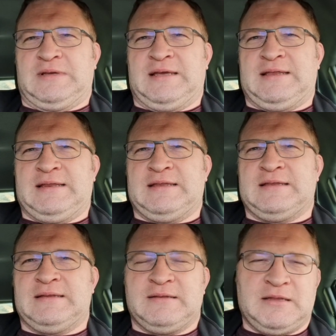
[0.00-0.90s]

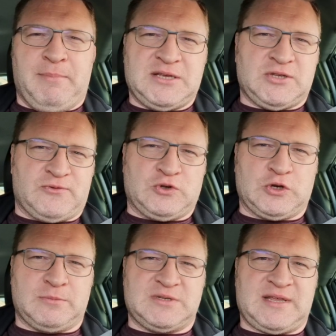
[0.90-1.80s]
in the best of
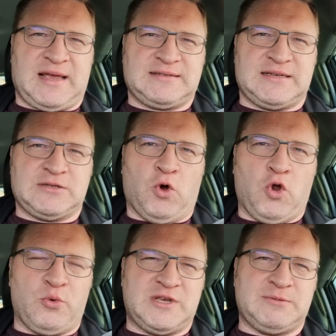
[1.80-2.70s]
circumstances,
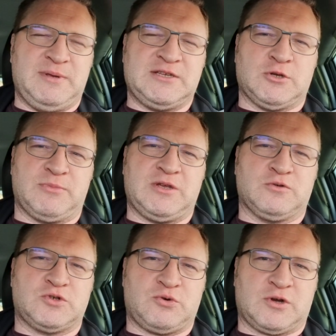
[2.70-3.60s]
always be something
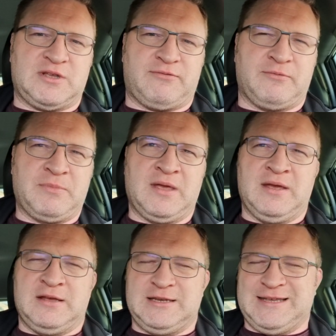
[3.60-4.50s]
constructive.
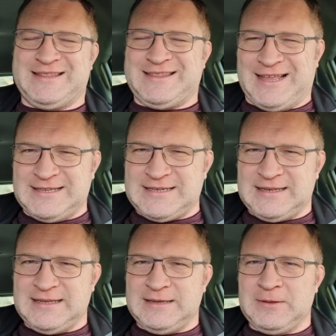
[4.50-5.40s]
The
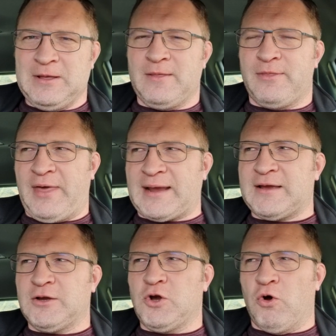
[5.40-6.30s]
intensity, that
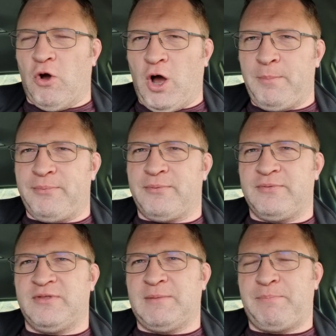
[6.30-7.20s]
can go up
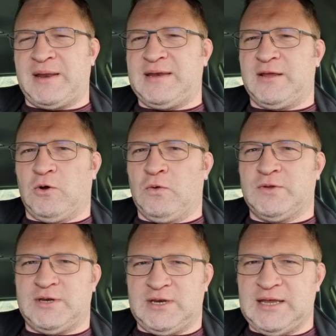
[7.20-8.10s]
depending
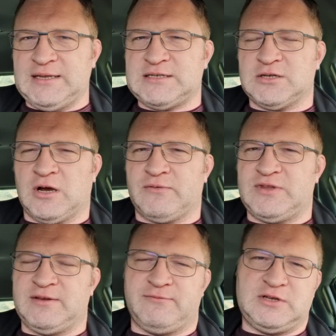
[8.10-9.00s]
on the needs
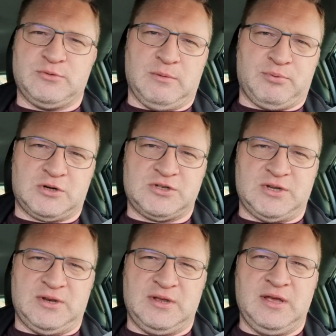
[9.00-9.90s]
of the individual
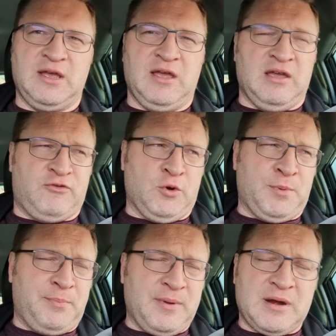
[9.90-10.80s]
person. If you're
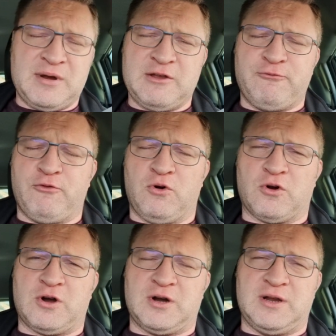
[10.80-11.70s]
preparing
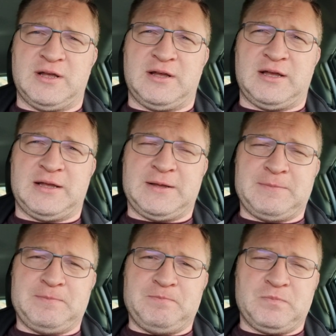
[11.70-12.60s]
for a